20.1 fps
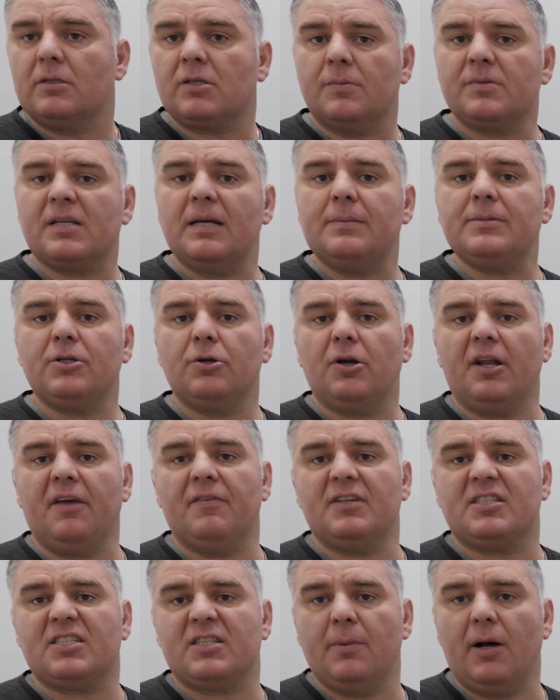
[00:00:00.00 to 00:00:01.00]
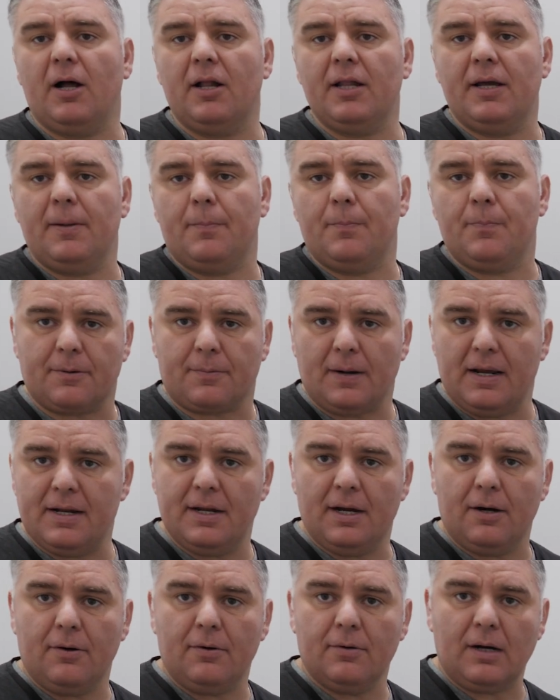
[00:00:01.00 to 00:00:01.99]
Sometimes you don't even smell it. Like right
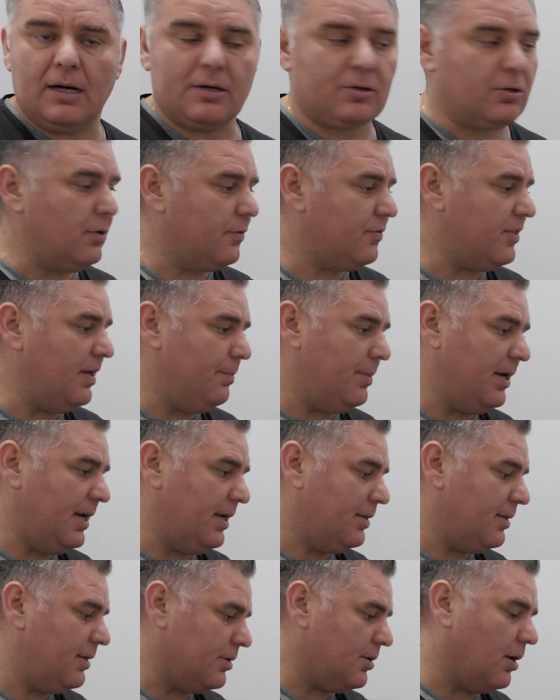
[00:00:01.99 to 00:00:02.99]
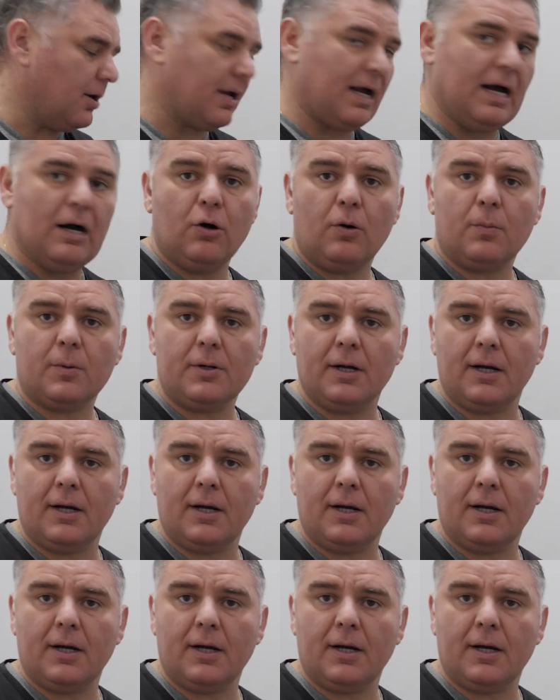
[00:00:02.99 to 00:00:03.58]
now, I don't know if they bathe the dog at home or